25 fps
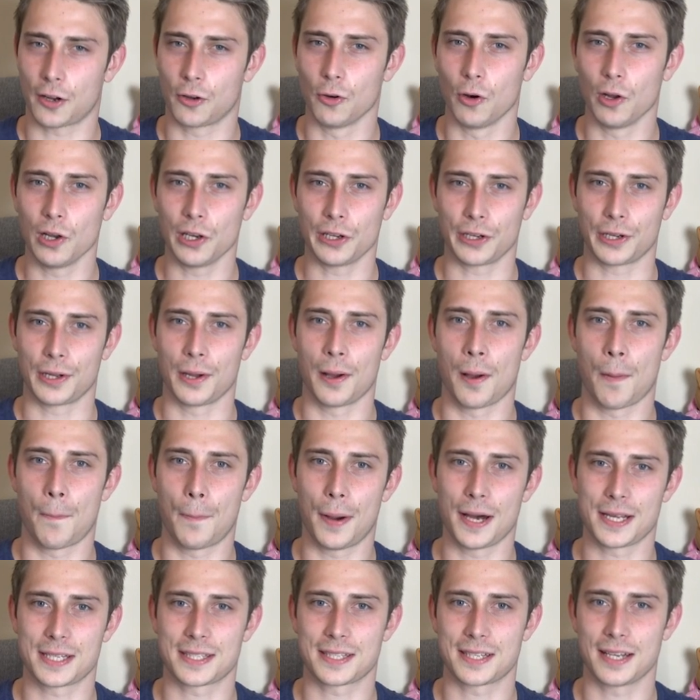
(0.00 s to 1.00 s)
Golling
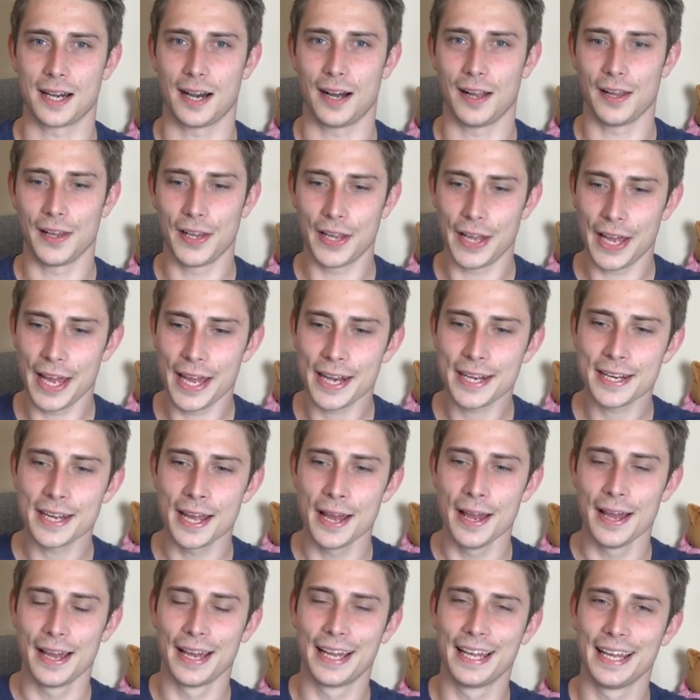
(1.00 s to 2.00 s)
Pascal, and
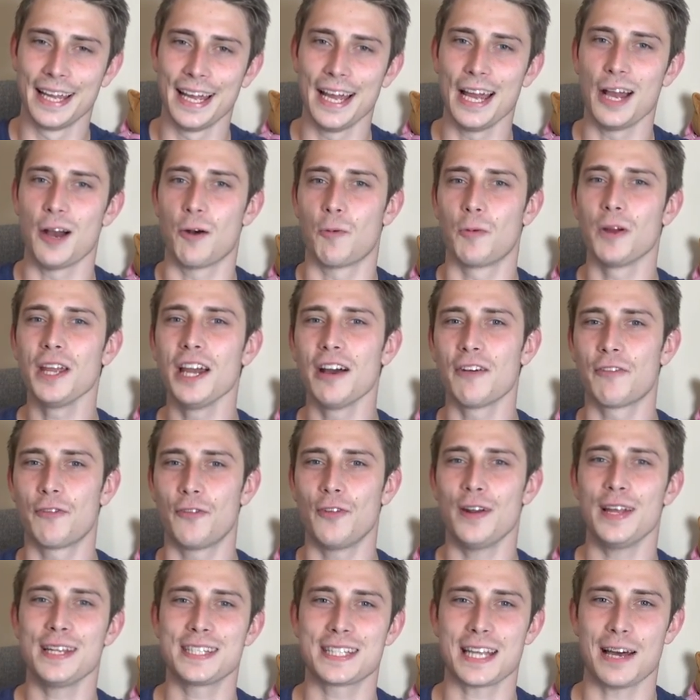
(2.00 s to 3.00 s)
we are
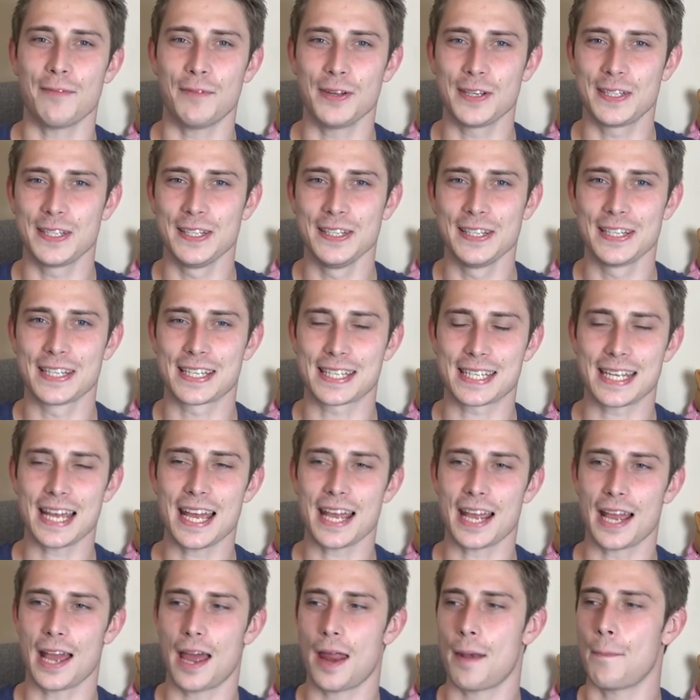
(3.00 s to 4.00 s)
friends up until this
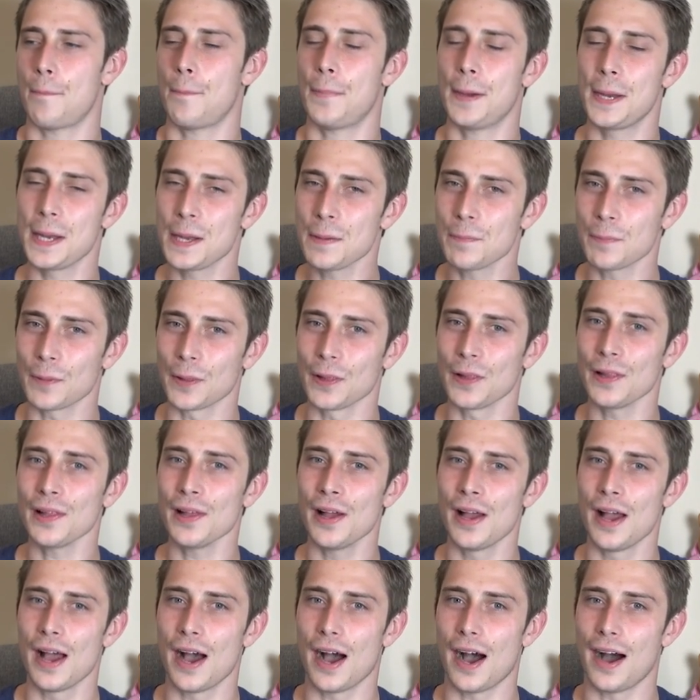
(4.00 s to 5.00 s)
day, and people
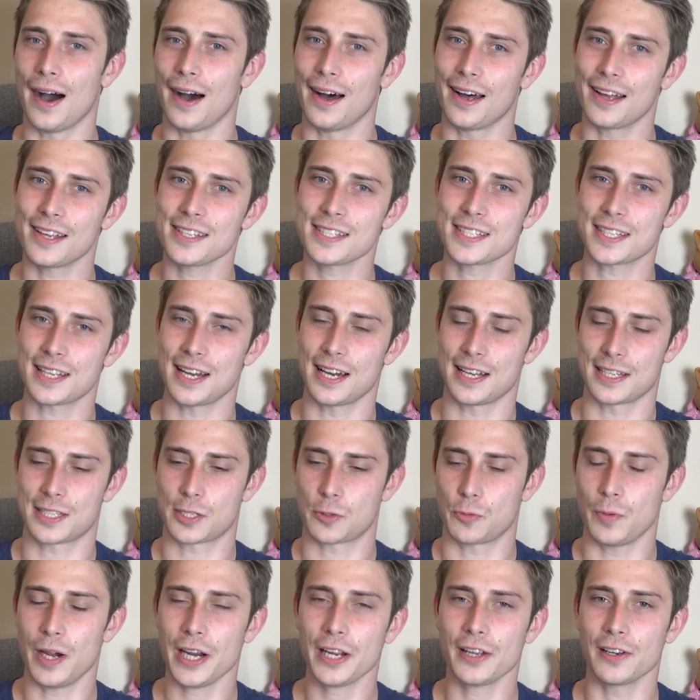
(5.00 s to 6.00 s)
ask
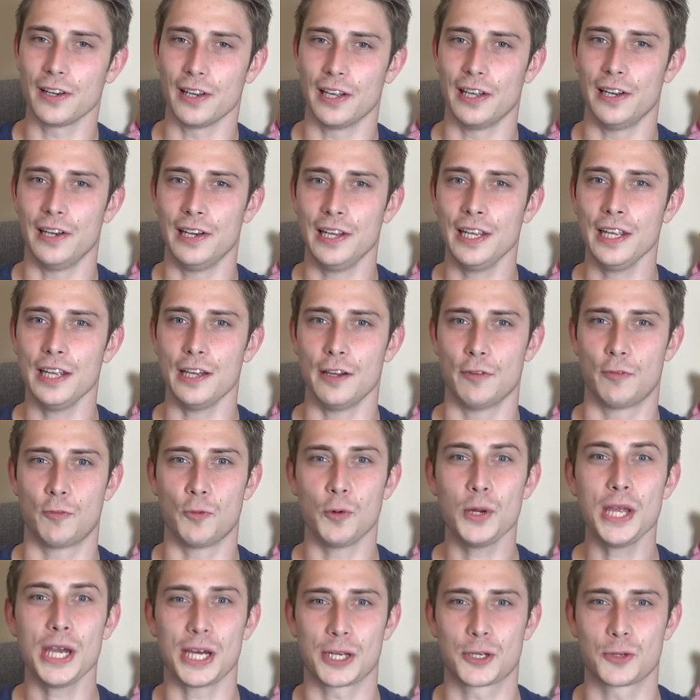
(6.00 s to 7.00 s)
us regularly if
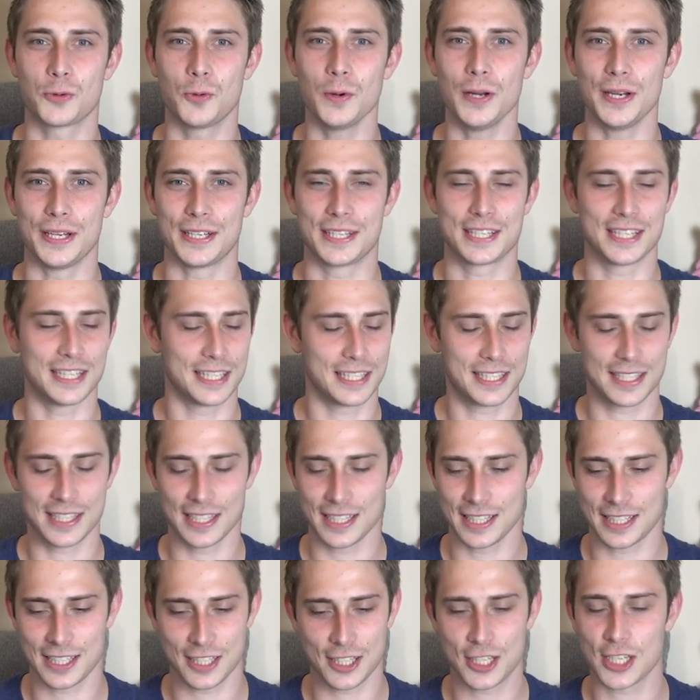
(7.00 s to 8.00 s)
we are twins. It's
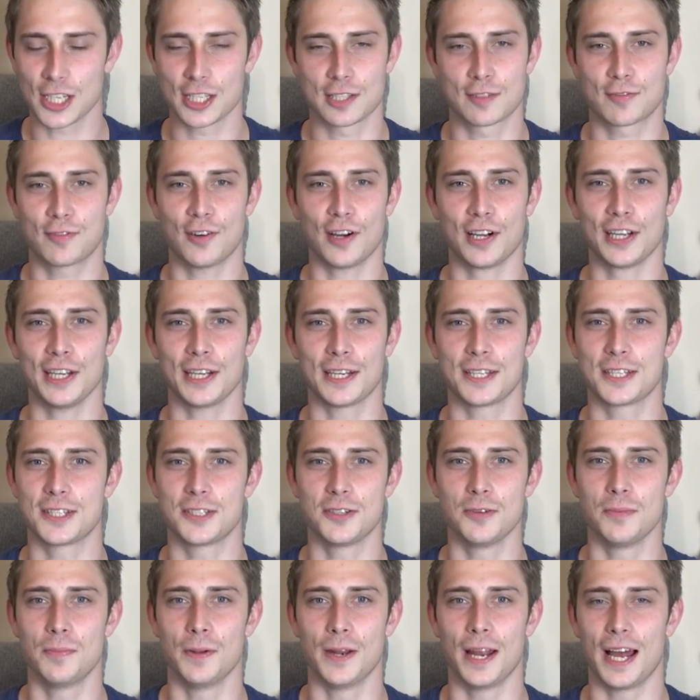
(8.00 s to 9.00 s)
just fucking
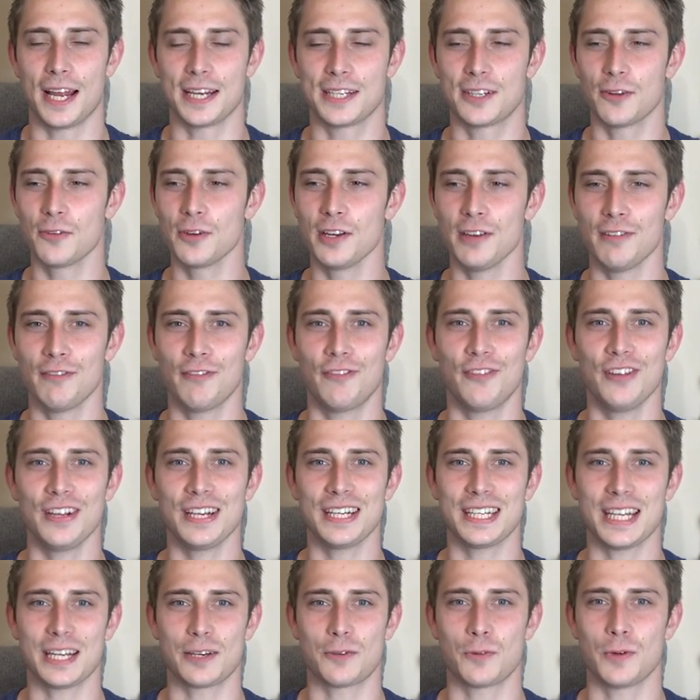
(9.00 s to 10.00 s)
stupid. I don't even
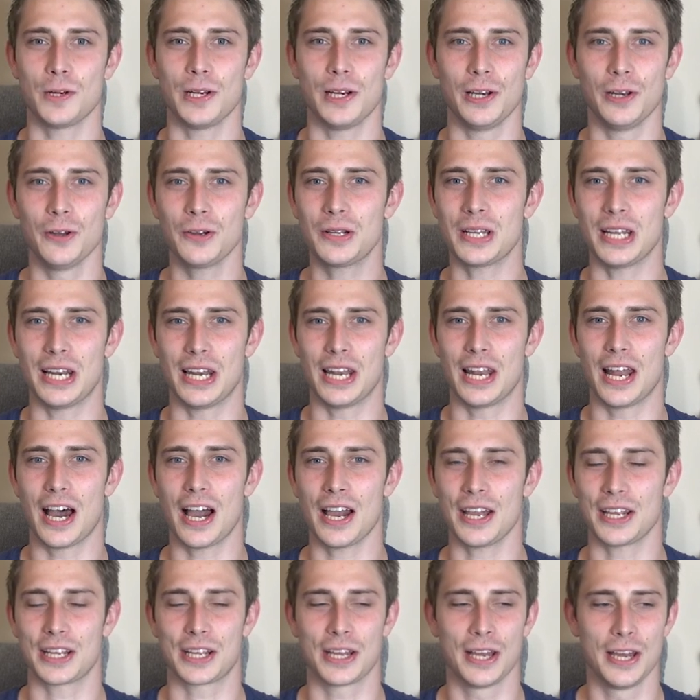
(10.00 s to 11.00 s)
think that we look
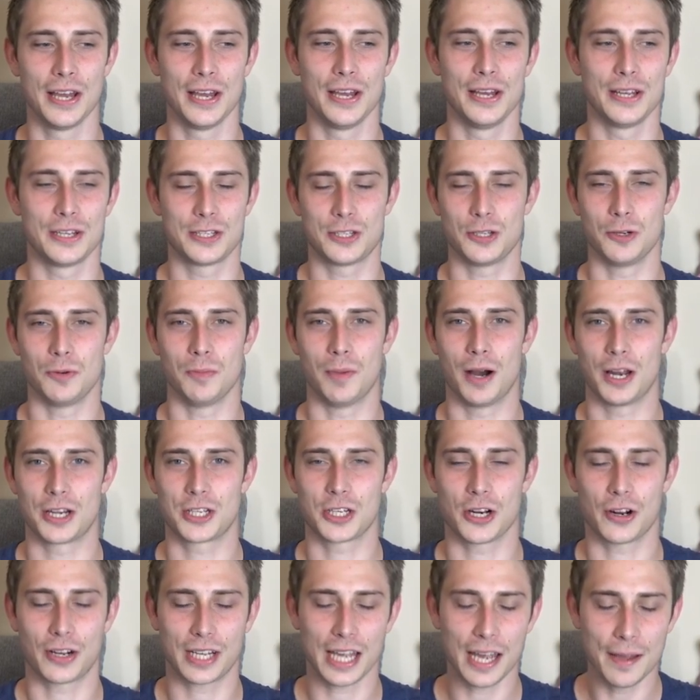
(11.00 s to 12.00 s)
alike too
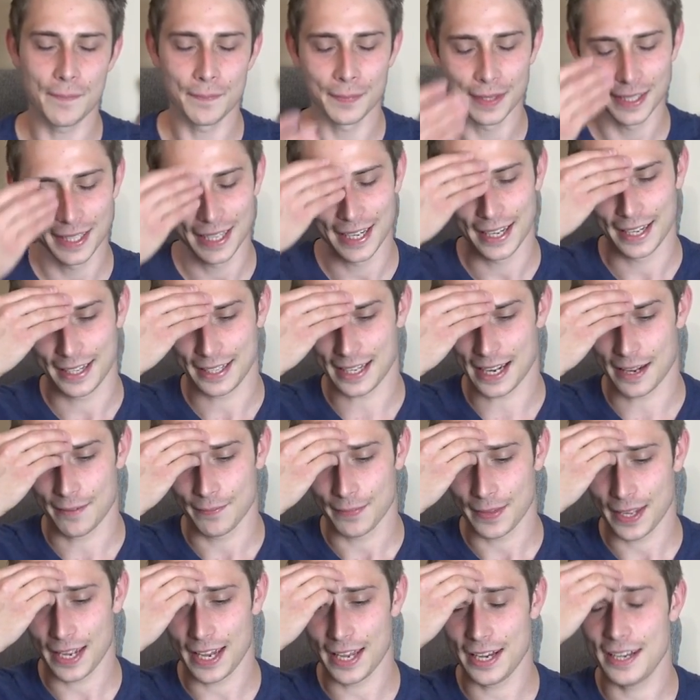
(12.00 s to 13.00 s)
much, okay? Yeah,
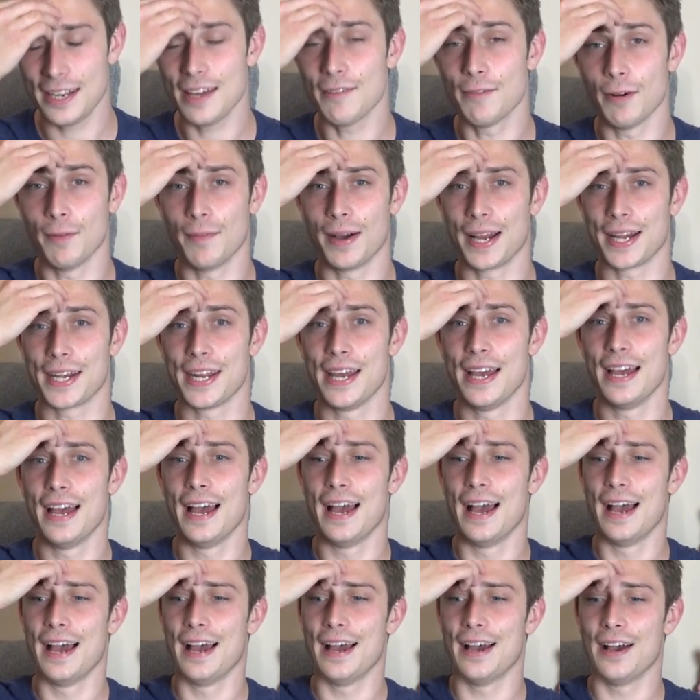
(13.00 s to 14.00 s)
and never mind.
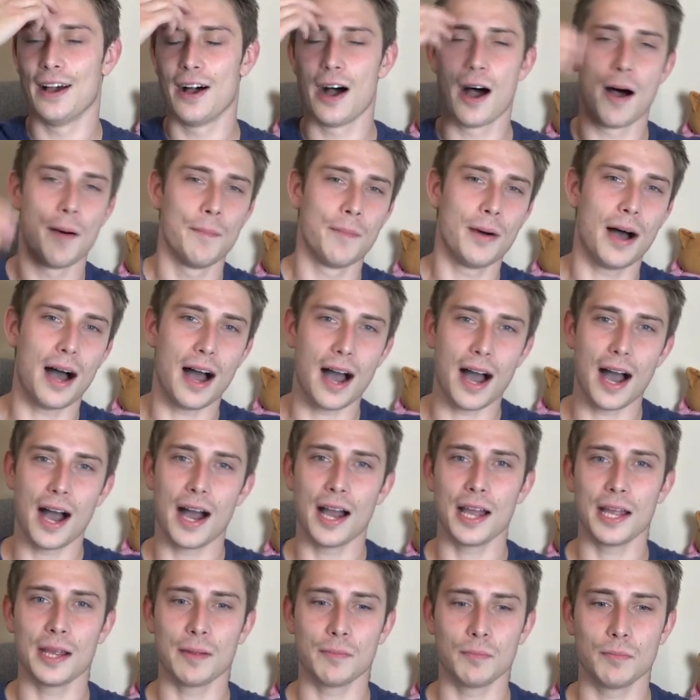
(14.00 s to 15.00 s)

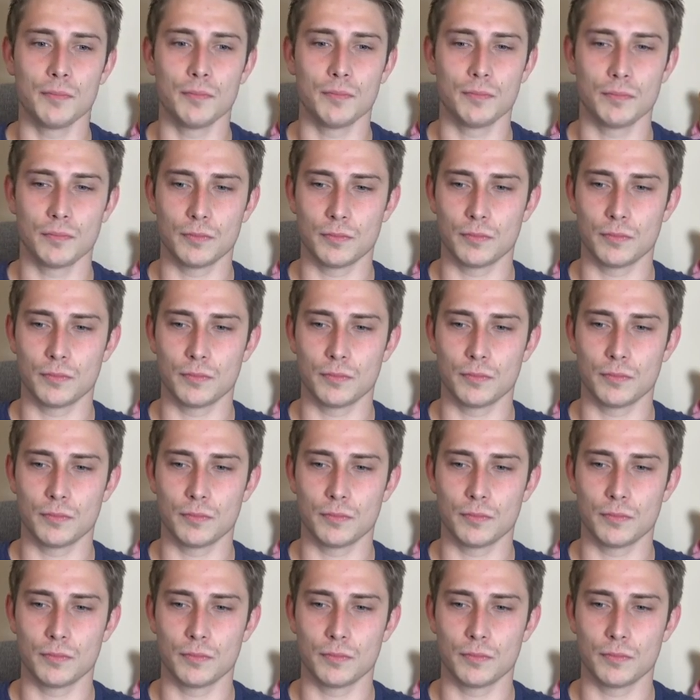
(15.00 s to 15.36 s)
I'm